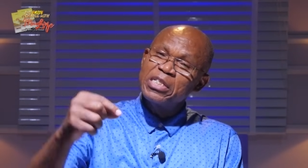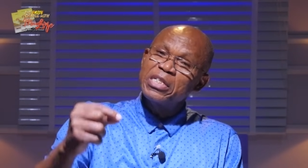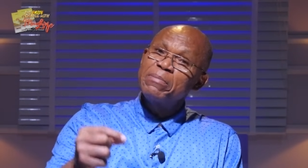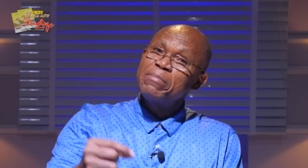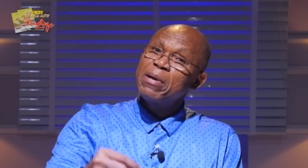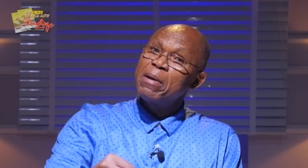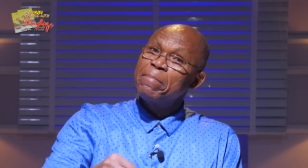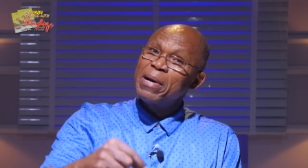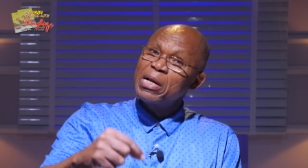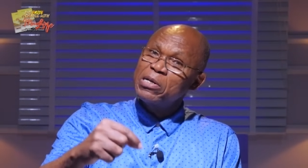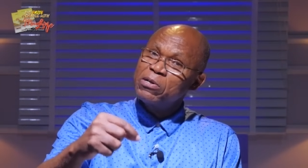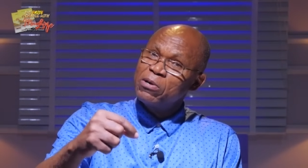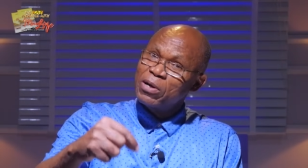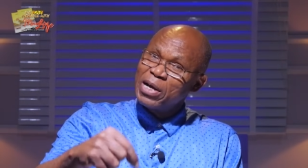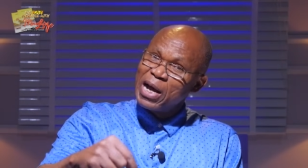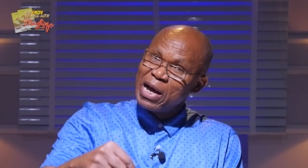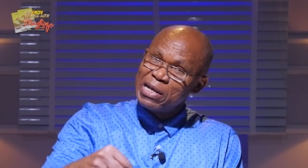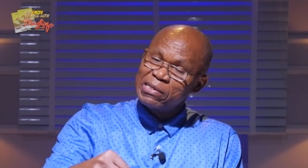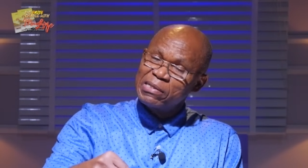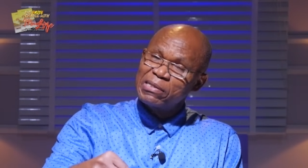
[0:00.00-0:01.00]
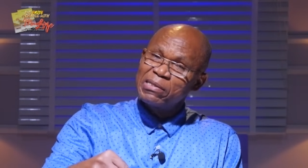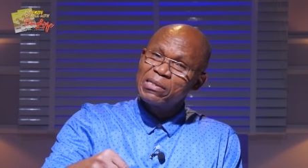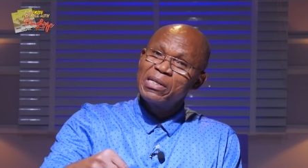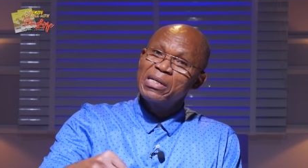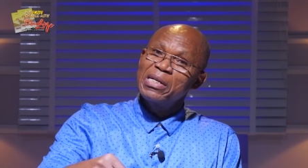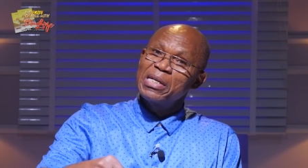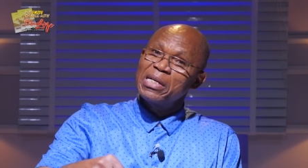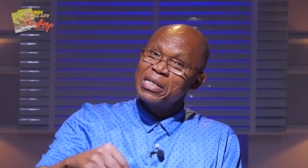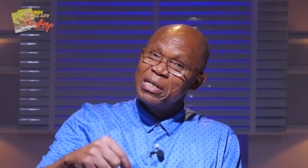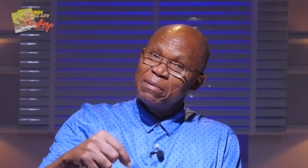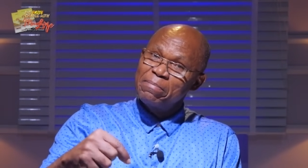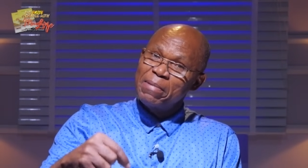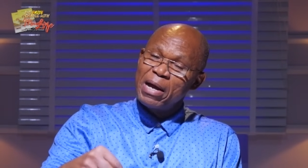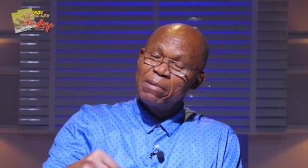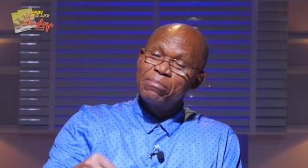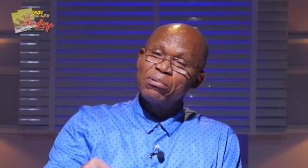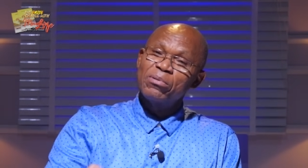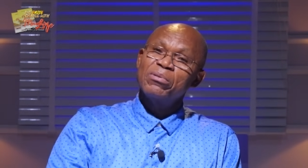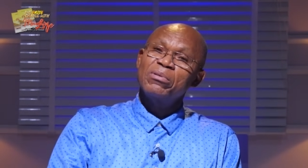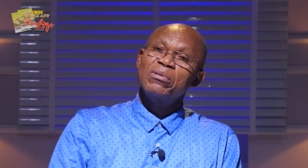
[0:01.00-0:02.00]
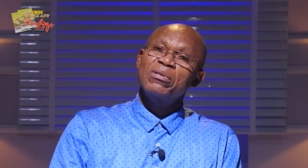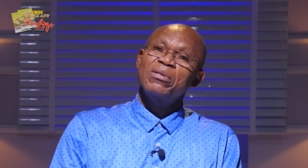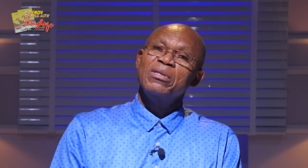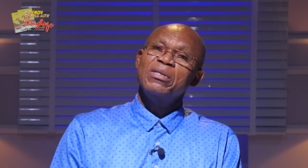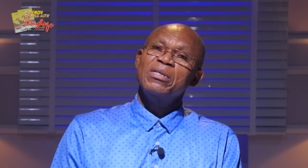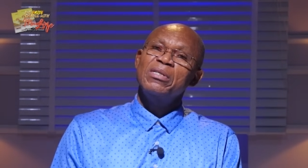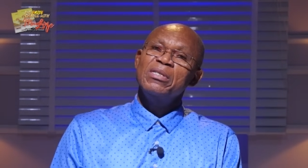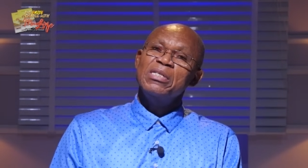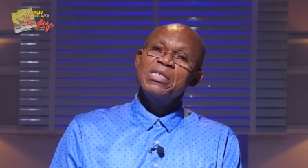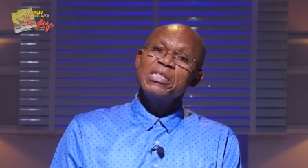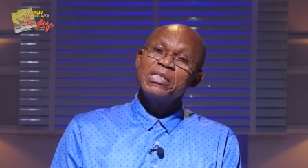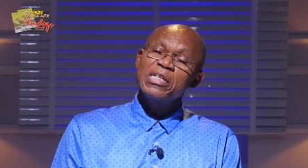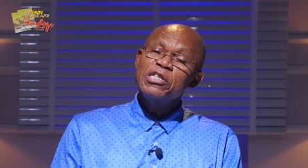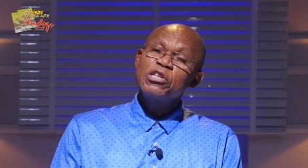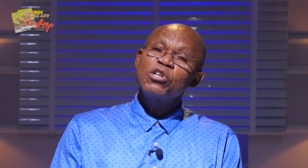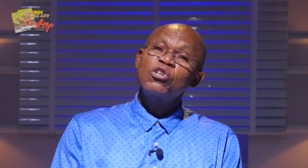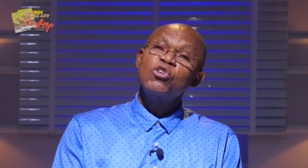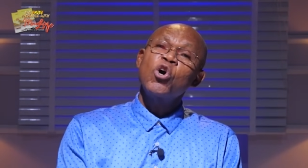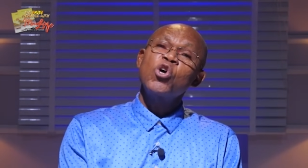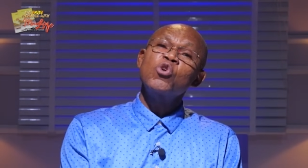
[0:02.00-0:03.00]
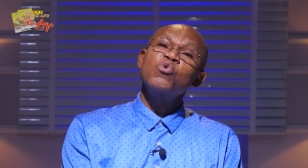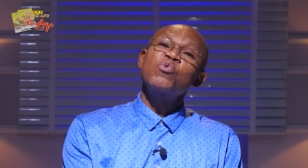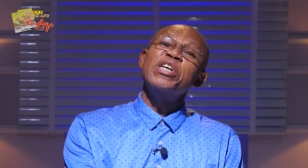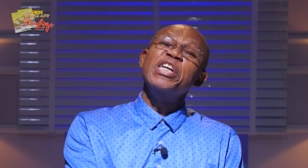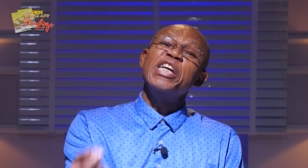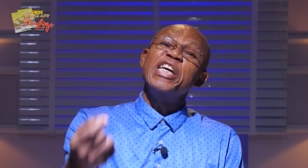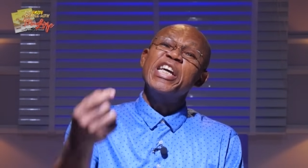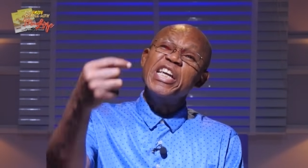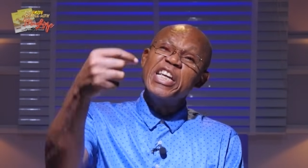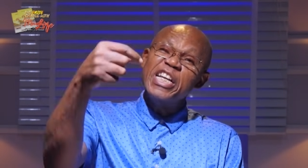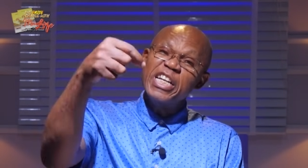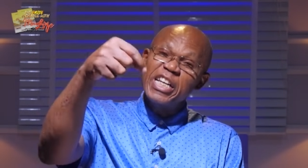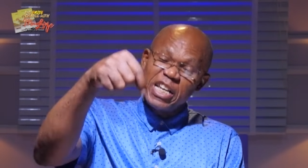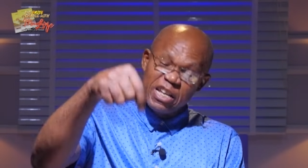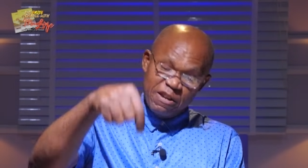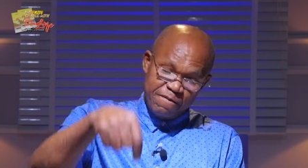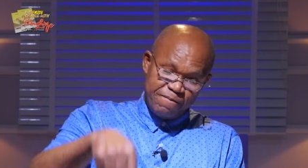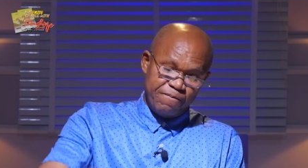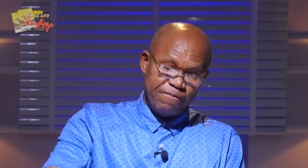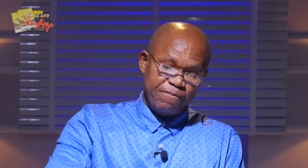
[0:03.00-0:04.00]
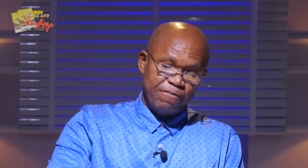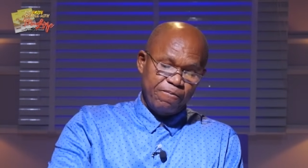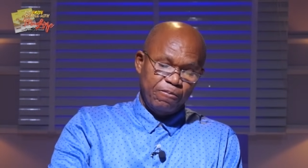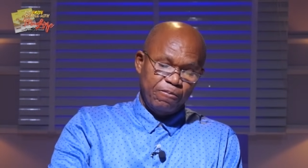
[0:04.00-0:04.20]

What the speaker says: Remember Dorcas in the Bible. He said, the Lord will heal him.